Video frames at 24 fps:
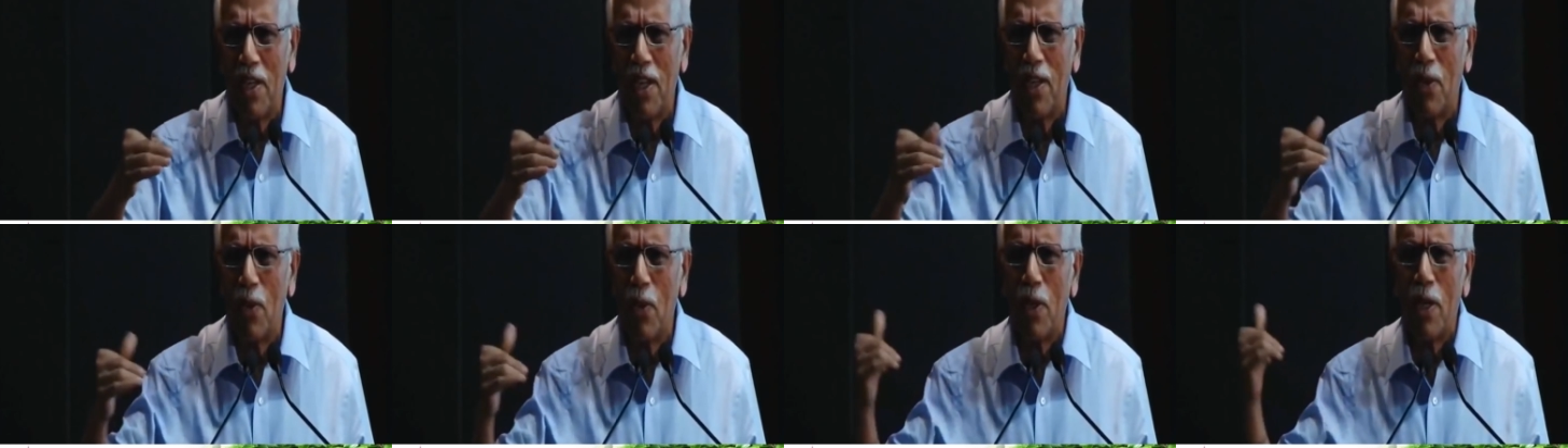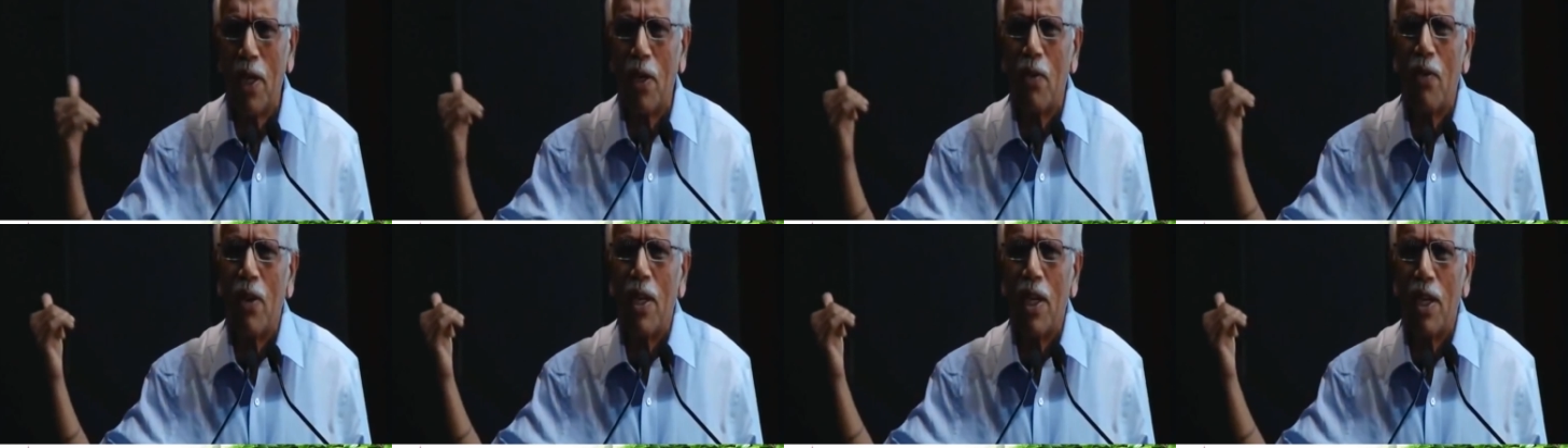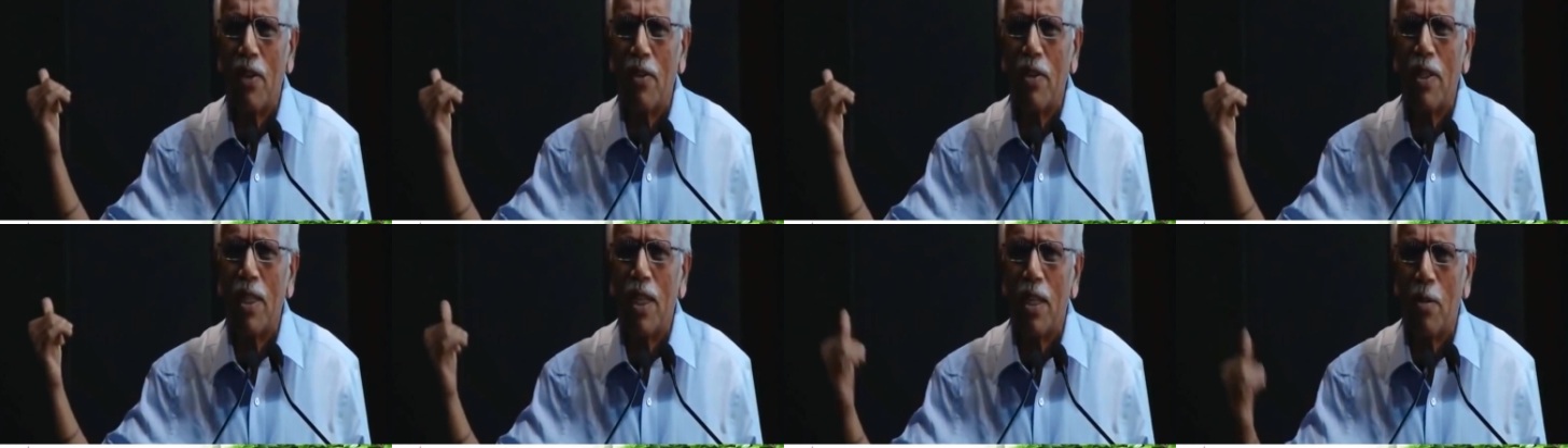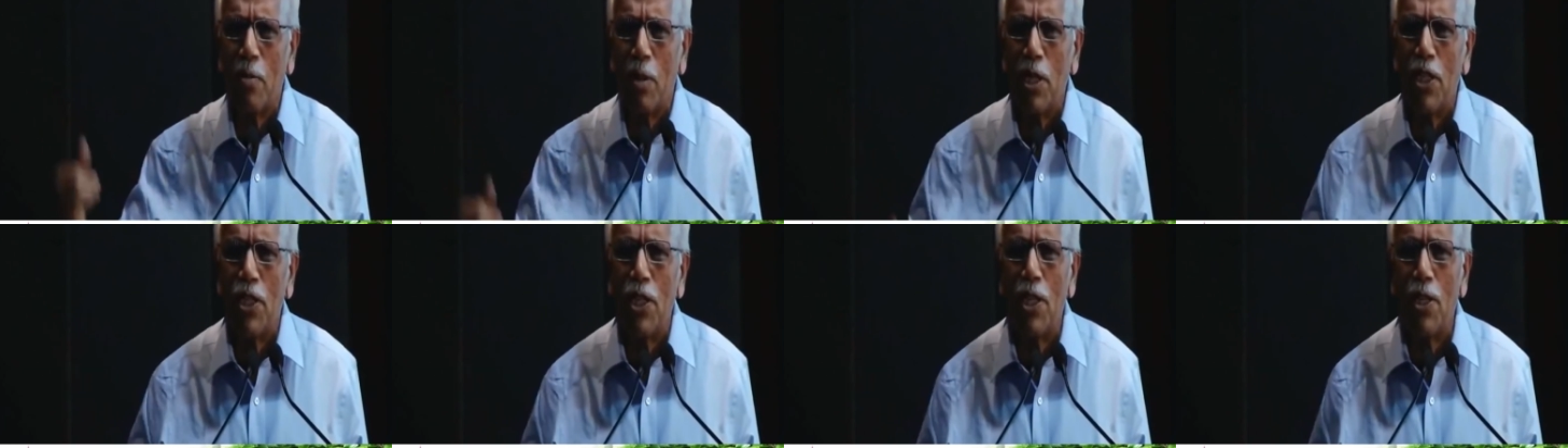They don't require even
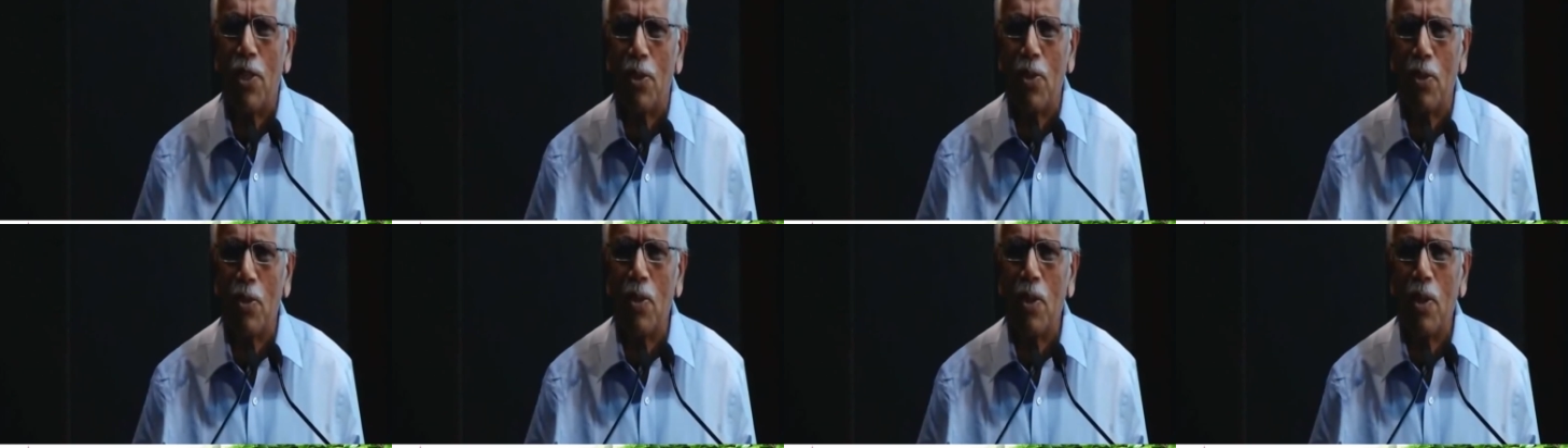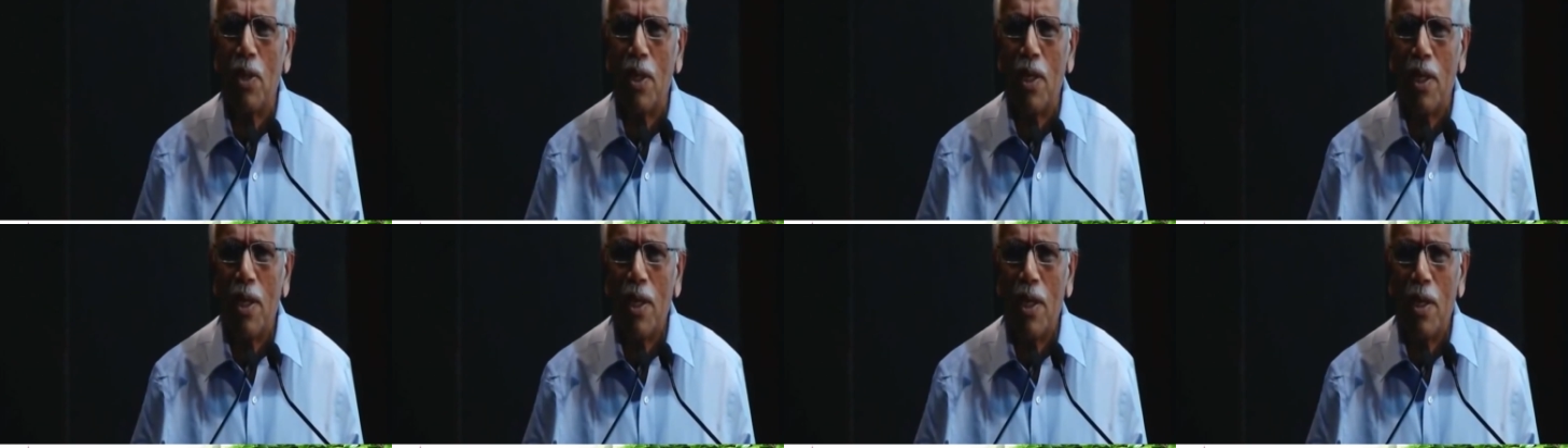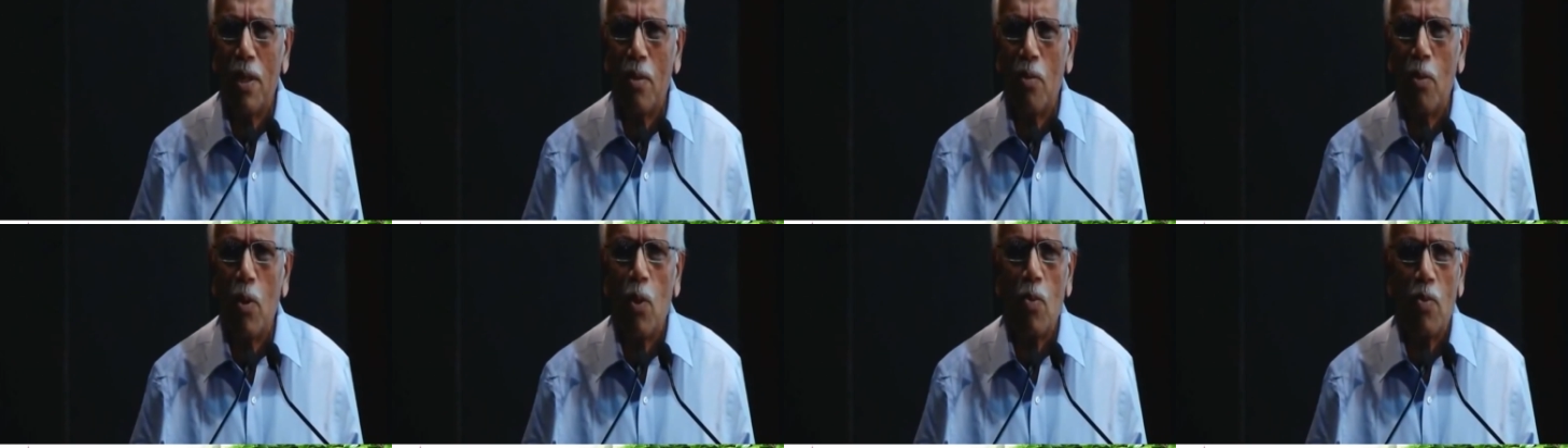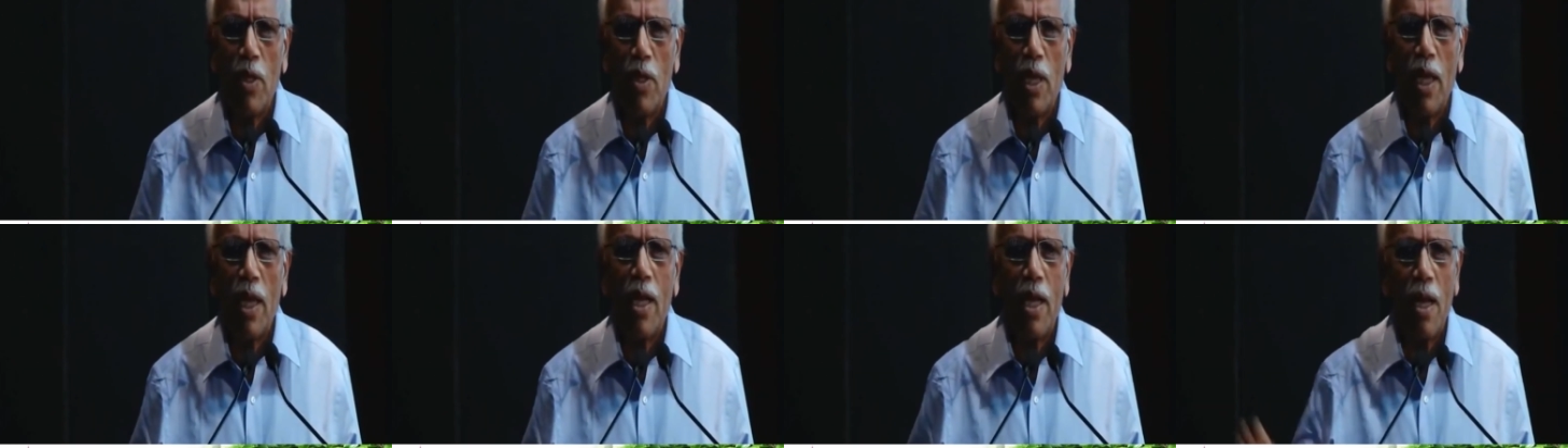that machine to
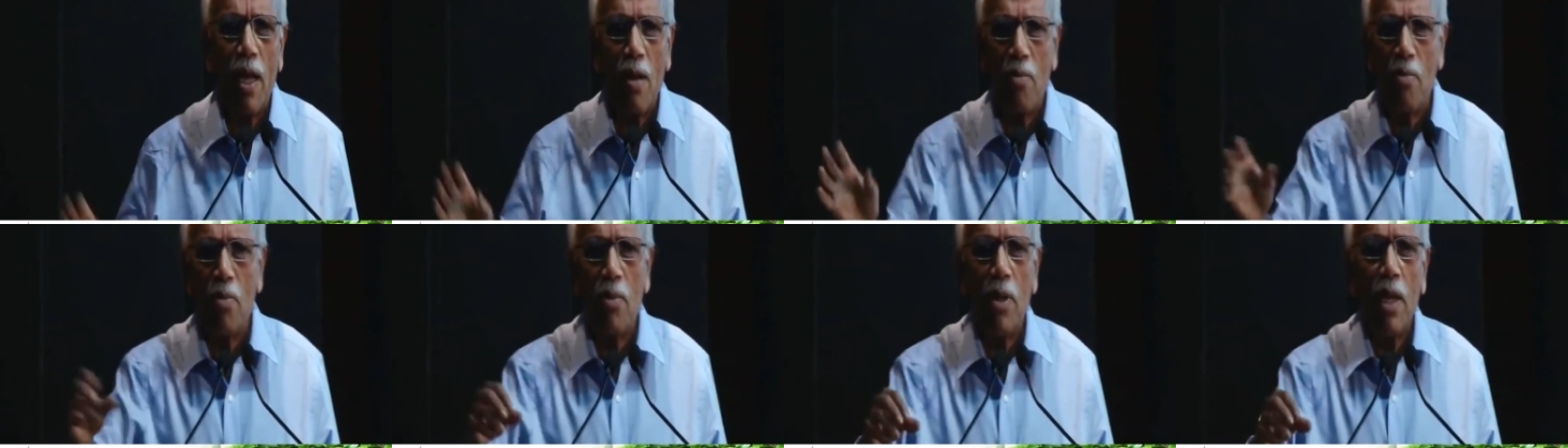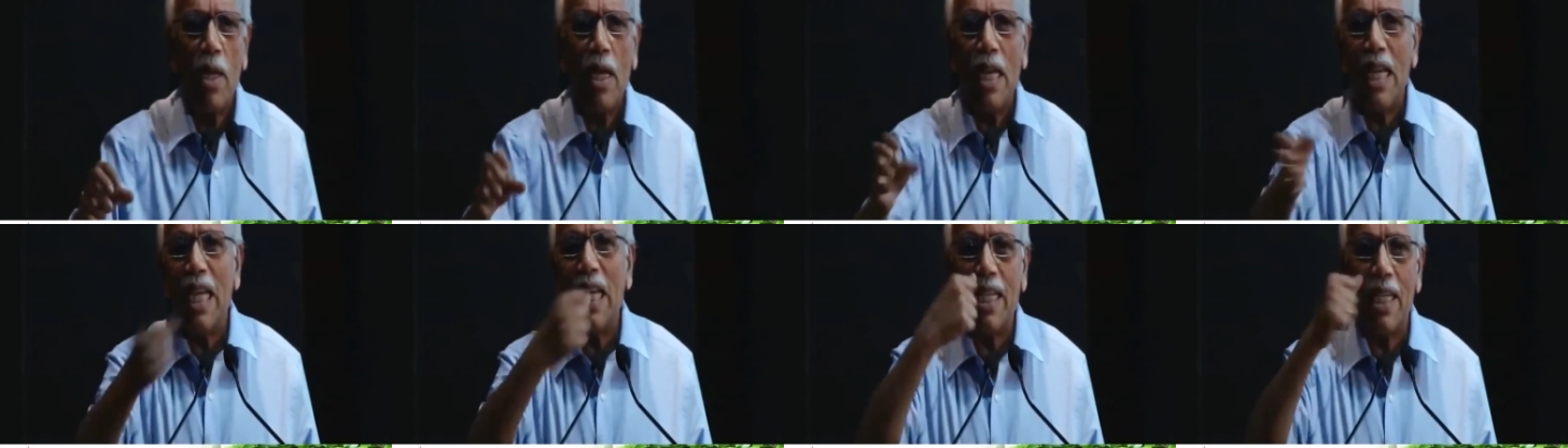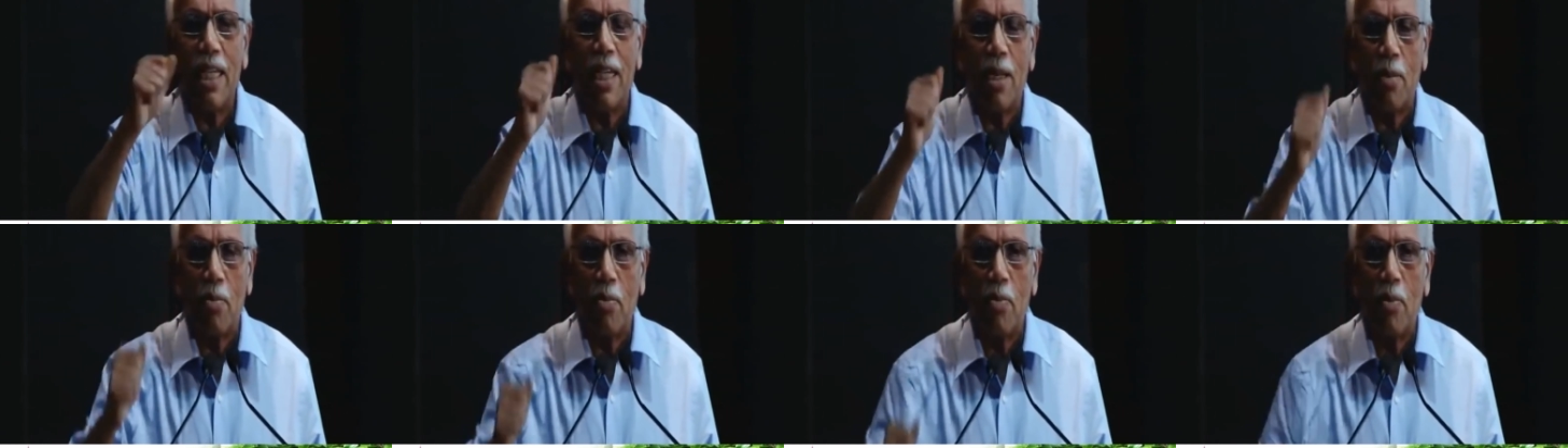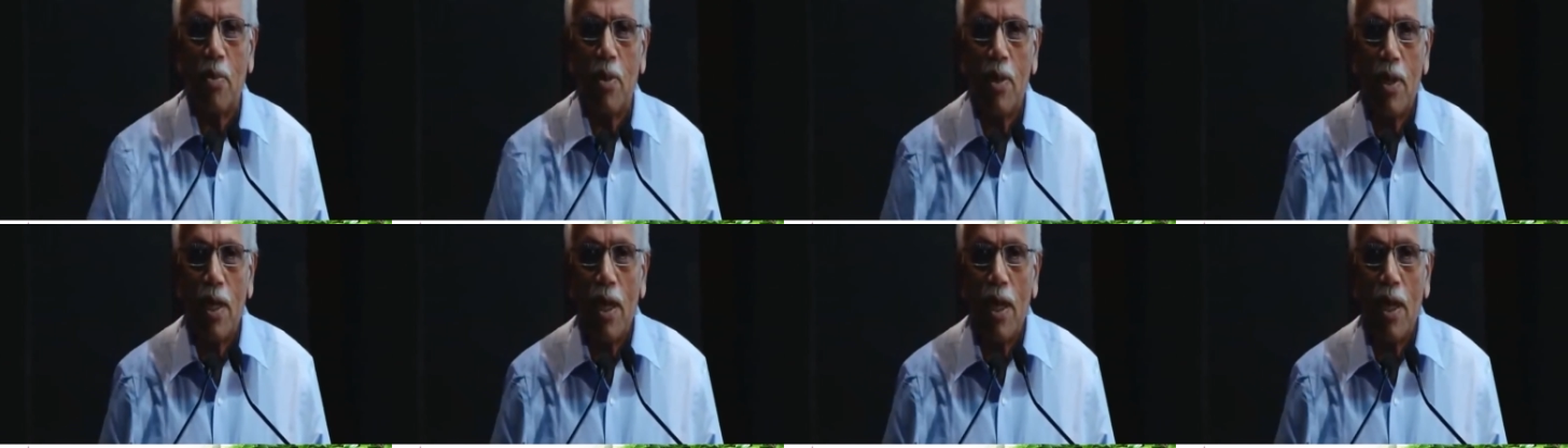broom. They come, eat it up.